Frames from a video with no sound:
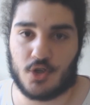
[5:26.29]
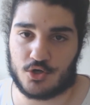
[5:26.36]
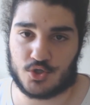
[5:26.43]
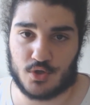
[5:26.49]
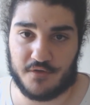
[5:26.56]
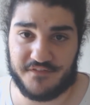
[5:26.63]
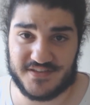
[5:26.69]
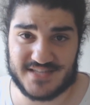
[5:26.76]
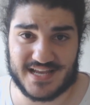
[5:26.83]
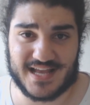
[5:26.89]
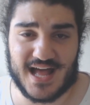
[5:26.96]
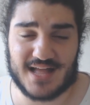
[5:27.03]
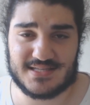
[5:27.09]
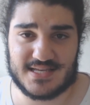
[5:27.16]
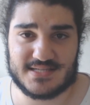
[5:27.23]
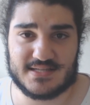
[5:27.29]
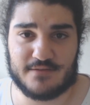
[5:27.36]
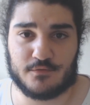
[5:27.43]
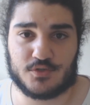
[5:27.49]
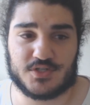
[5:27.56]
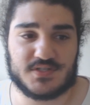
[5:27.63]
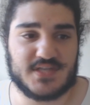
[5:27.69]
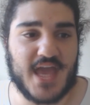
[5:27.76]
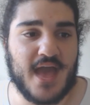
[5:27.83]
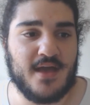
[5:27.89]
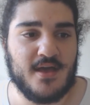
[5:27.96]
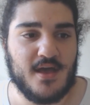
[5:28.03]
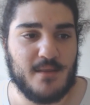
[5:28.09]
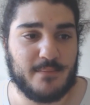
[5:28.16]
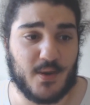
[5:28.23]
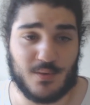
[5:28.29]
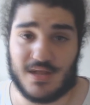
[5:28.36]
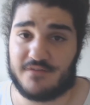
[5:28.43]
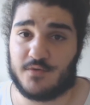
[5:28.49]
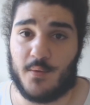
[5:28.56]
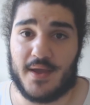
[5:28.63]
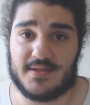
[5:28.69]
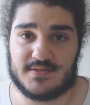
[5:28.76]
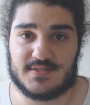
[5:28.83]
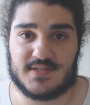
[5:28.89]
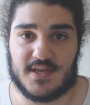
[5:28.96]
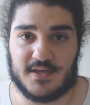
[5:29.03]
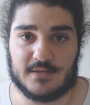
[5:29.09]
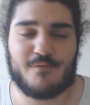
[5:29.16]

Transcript: Not sure if he's at Kante's level just yet, but we'll have to wait and see.